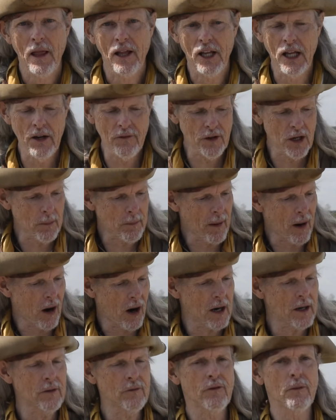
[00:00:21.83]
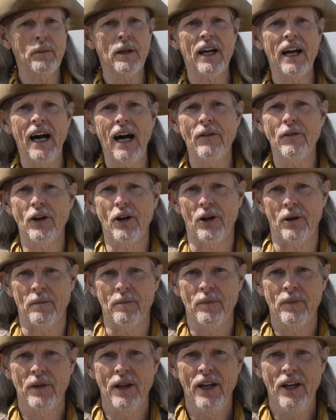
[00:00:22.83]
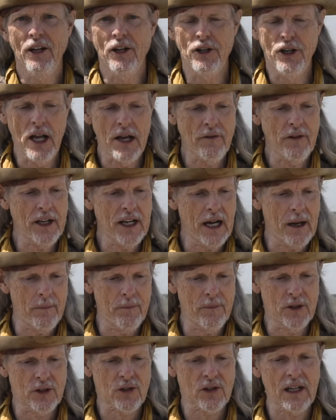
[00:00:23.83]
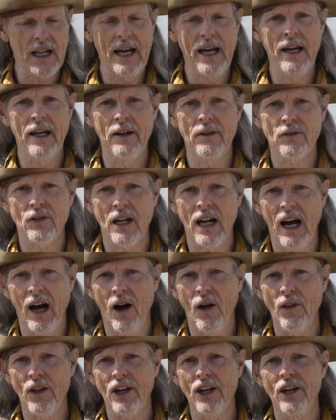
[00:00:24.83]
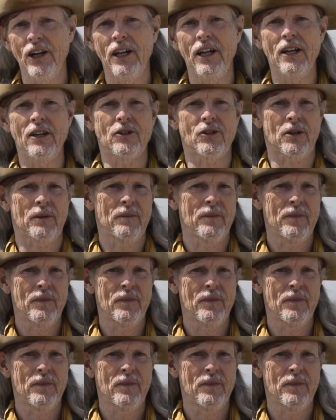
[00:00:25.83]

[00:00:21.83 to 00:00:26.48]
given a pardon from the governor, divvied up the slaves and all the goodies,